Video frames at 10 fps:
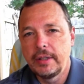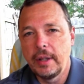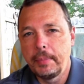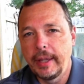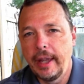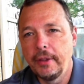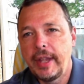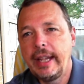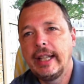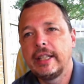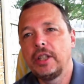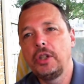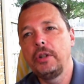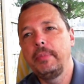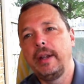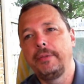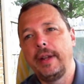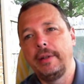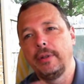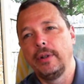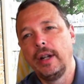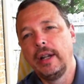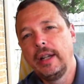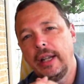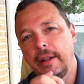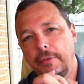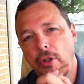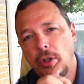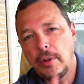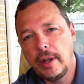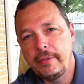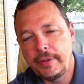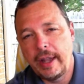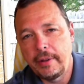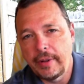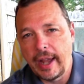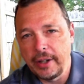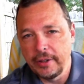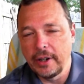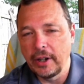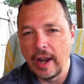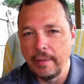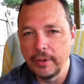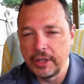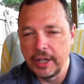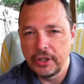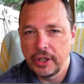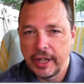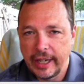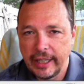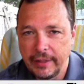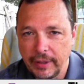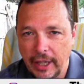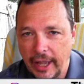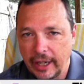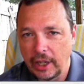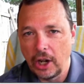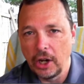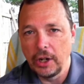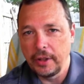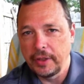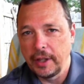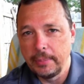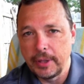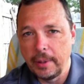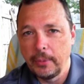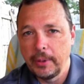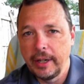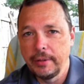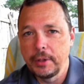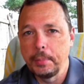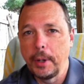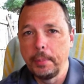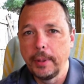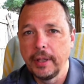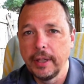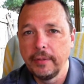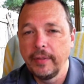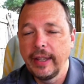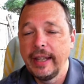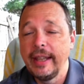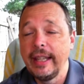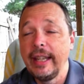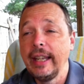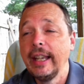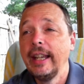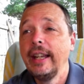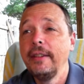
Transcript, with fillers: something else. Hey, listen, do me a favor. If you have found value in our conversation today, leave a like, a heart, a thumbs up, whatever's appropriate in the